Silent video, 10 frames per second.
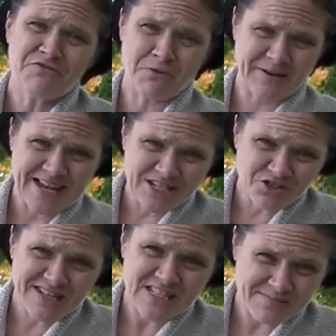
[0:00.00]
for
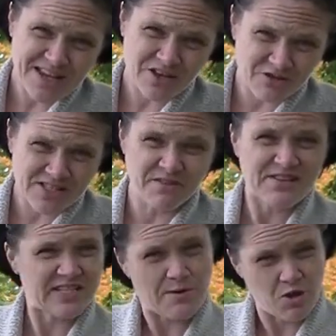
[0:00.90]
pedestrians to make use of
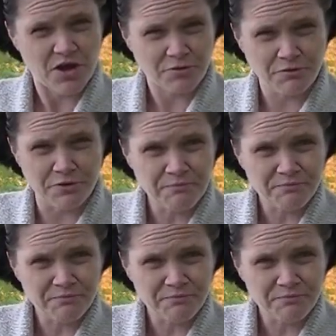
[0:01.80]
as they walk through.